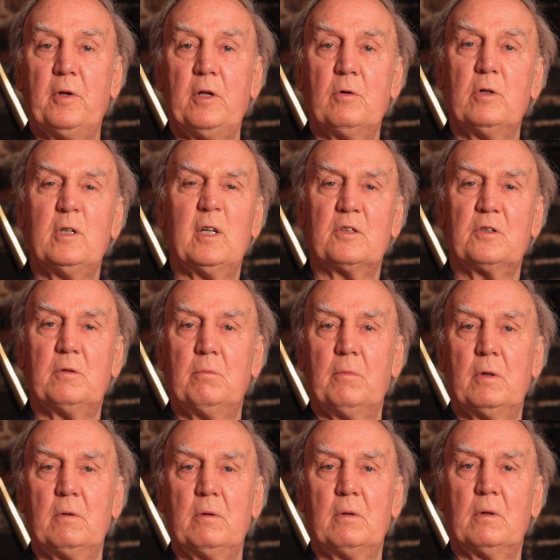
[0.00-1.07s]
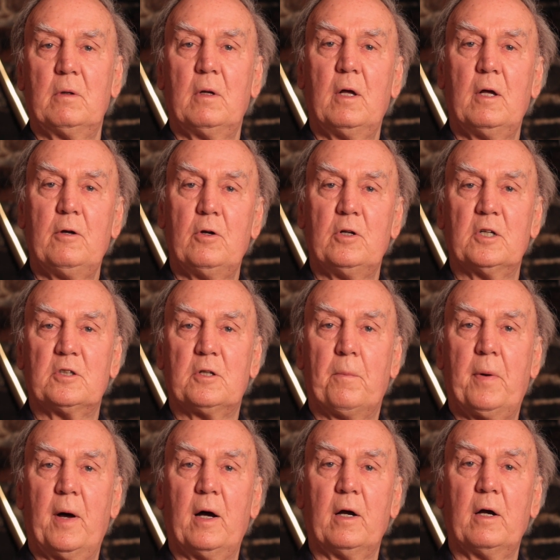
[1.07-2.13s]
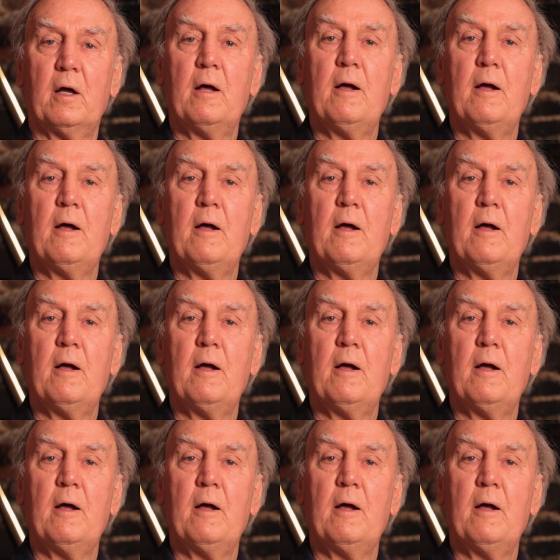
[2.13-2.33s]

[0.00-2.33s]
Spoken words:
mean, you were just a punk.